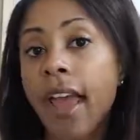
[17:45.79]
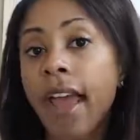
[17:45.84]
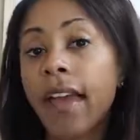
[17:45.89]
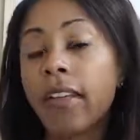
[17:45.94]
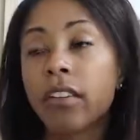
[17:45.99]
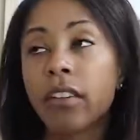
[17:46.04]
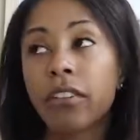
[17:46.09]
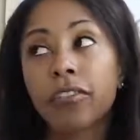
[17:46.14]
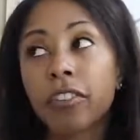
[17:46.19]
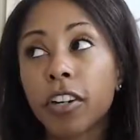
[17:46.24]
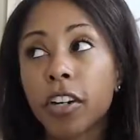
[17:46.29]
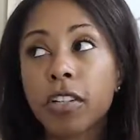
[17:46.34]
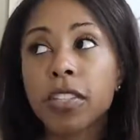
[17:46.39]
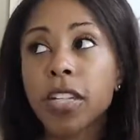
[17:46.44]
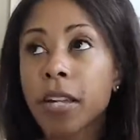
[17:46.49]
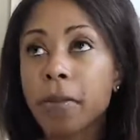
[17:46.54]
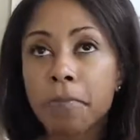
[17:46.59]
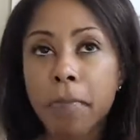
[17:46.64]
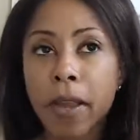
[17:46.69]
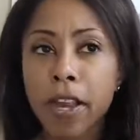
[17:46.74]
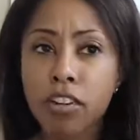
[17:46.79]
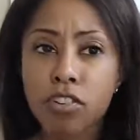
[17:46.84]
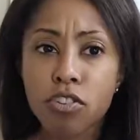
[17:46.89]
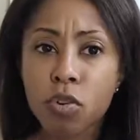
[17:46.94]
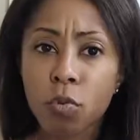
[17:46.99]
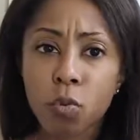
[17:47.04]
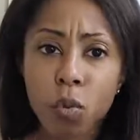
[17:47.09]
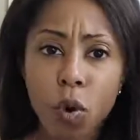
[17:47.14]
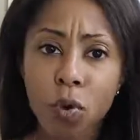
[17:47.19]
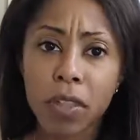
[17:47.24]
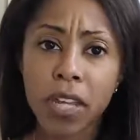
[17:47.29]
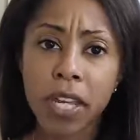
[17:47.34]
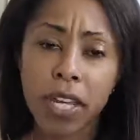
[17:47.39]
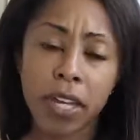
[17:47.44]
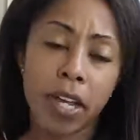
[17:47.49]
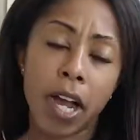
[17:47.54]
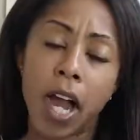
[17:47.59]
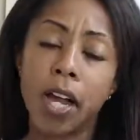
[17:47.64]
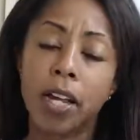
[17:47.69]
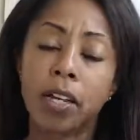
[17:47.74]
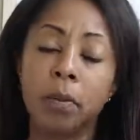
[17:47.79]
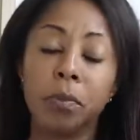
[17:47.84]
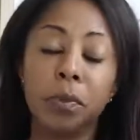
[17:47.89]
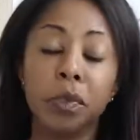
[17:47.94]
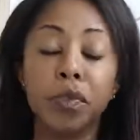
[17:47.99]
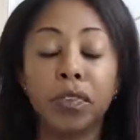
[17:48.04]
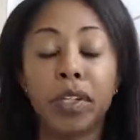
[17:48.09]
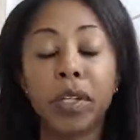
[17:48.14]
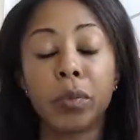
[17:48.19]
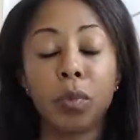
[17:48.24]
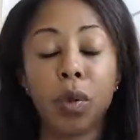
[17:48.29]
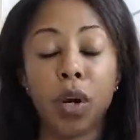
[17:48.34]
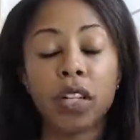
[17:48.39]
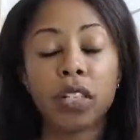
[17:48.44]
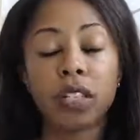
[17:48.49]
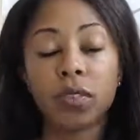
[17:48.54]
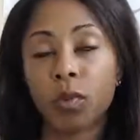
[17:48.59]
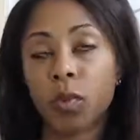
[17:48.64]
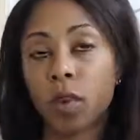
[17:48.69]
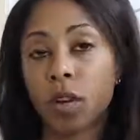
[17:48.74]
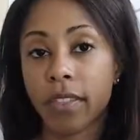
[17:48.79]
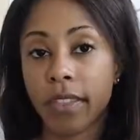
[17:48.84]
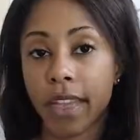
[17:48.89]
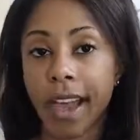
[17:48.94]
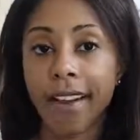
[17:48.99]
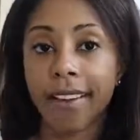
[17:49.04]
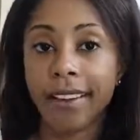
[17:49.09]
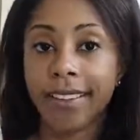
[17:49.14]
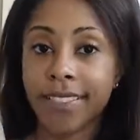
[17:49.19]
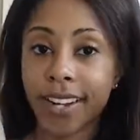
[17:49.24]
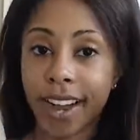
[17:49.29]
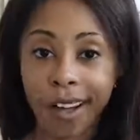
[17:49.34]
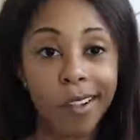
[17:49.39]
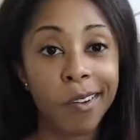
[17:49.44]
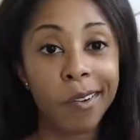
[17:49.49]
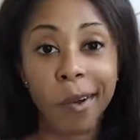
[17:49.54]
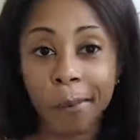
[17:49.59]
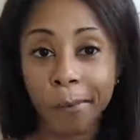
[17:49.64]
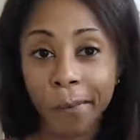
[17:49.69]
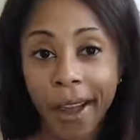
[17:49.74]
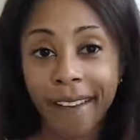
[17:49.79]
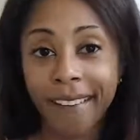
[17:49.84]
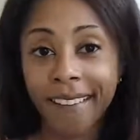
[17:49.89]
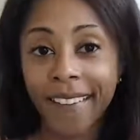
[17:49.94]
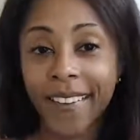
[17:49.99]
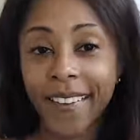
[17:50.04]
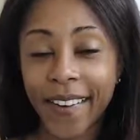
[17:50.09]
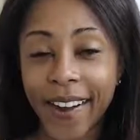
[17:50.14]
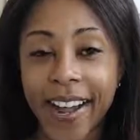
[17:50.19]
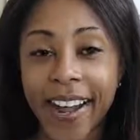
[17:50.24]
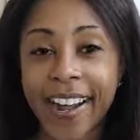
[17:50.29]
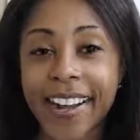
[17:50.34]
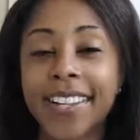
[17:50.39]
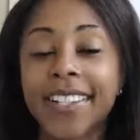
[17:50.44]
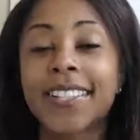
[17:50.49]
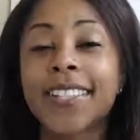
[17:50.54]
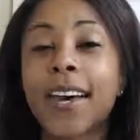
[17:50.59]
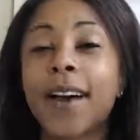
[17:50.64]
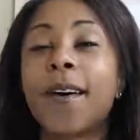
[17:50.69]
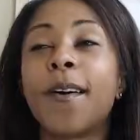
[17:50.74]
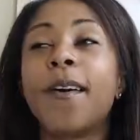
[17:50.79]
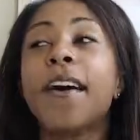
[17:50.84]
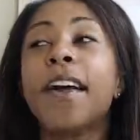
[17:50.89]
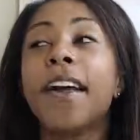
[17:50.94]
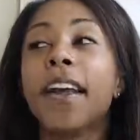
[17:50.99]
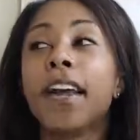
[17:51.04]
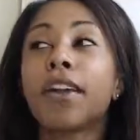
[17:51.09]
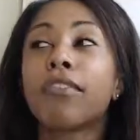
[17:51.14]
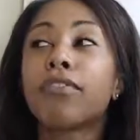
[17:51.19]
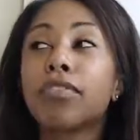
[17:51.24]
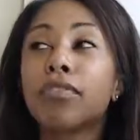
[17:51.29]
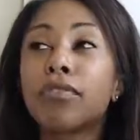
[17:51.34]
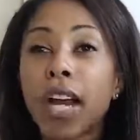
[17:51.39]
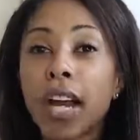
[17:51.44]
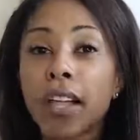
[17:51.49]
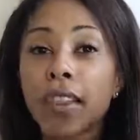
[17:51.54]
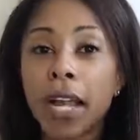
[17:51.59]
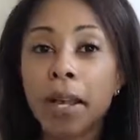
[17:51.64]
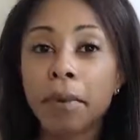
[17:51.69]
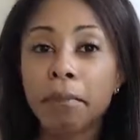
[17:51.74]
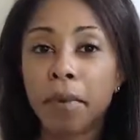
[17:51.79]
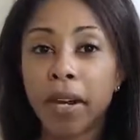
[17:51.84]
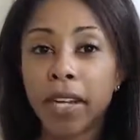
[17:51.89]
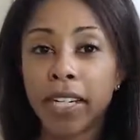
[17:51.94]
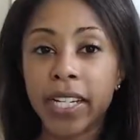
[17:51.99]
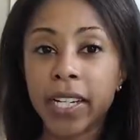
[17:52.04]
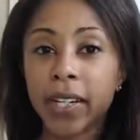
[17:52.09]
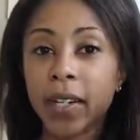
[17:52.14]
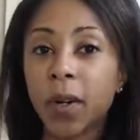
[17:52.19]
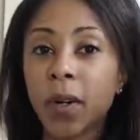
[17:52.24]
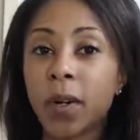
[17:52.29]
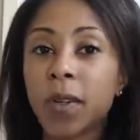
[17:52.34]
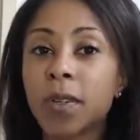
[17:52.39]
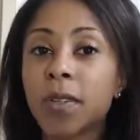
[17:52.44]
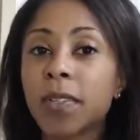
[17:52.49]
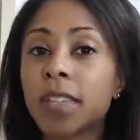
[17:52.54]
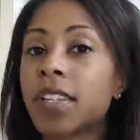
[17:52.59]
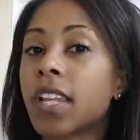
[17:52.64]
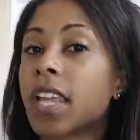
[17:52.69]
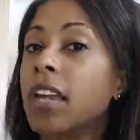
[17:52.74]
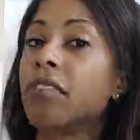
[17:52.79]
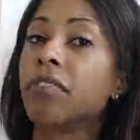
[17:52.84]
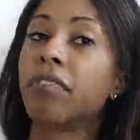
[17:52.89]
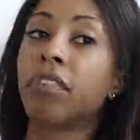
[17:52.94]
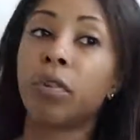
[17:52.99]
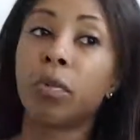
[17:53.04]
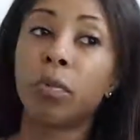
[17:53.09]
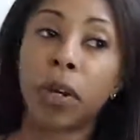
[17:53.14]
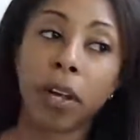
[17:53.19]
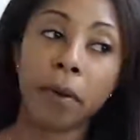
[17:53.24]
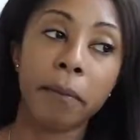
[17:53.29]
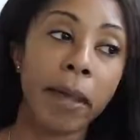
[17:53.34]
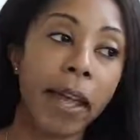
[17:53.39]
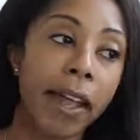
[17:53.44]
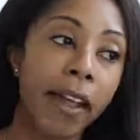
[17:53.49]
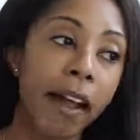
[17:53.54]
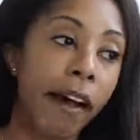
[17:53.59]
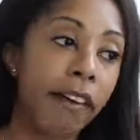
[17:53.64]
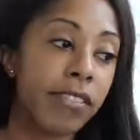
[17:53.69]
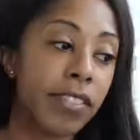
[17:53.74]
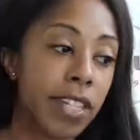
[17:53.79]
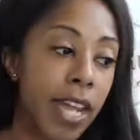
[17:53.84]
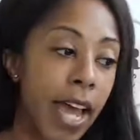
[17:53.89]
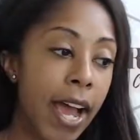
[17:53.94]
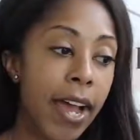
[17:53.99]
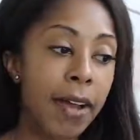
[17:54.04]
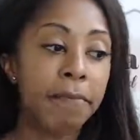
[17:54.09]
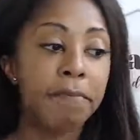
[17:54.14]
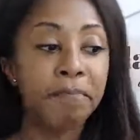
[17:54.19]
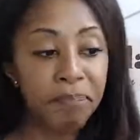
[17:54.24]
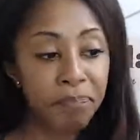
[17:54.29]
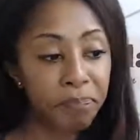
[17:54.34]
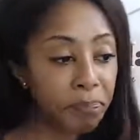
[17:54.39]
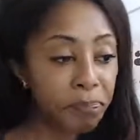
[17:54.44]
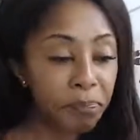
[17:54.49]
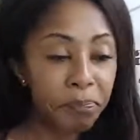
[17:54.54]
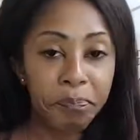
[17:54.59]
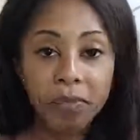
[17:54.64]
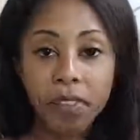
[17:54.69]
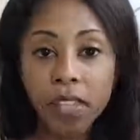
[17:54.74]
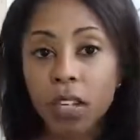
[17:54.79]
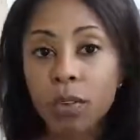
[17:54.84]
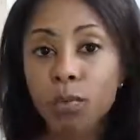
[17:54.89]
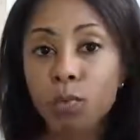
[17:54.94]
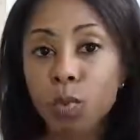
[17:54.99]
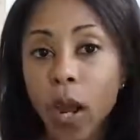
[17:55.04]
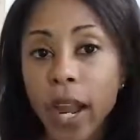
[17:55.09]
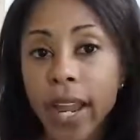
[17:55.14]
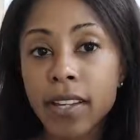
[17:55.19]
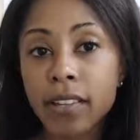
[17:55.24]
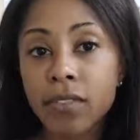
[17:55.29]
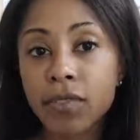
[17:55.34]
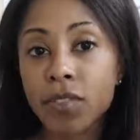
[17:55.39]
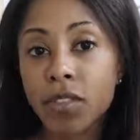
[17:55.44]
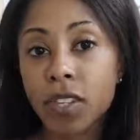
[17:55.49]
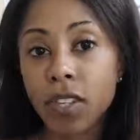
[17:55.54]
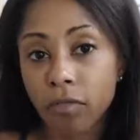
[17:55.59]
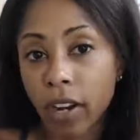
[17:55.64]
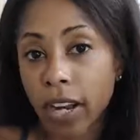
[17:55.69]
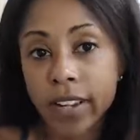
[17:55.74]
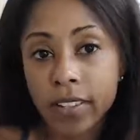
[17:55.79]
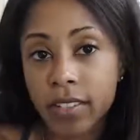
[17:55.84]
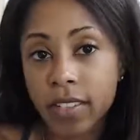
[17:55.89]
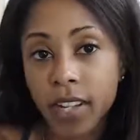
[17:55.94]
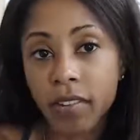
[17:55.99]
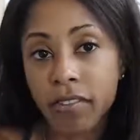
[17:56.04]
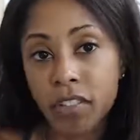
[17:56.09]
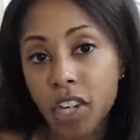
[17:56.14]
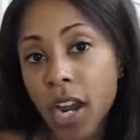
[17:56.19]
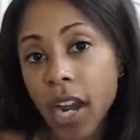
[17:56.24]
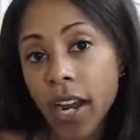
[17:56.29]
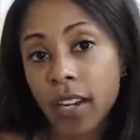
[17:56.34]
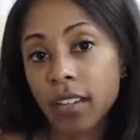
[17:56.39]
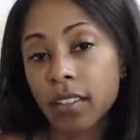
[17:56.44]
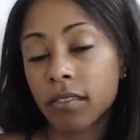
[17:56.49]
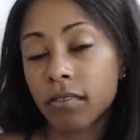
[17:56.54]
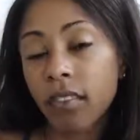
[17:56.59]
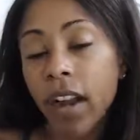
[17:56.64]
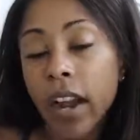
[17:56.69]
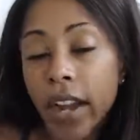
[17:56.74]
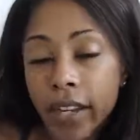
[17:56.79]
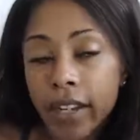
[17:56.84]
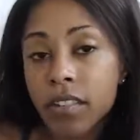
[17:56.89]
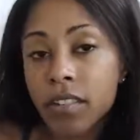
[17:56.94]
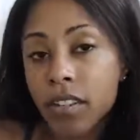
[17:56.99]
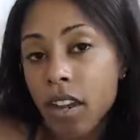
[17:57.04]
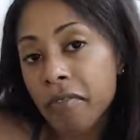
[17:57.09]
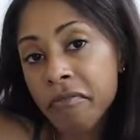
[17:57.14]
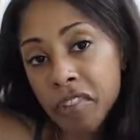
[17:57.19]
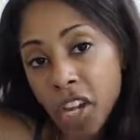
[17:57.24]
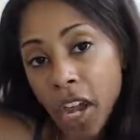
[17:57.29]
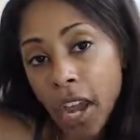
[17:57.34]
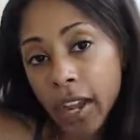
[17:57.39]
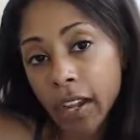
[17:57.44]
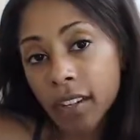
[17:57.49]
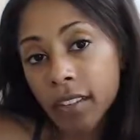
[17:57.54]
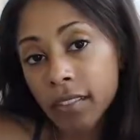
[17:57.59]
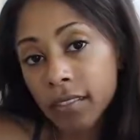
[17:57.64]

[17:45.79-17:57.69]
And the first like major role that he got in a movie was for that dollar amount, okay? So if you've got like money goals, if you want to pay off debt, write yourself a check. Write yourself a check.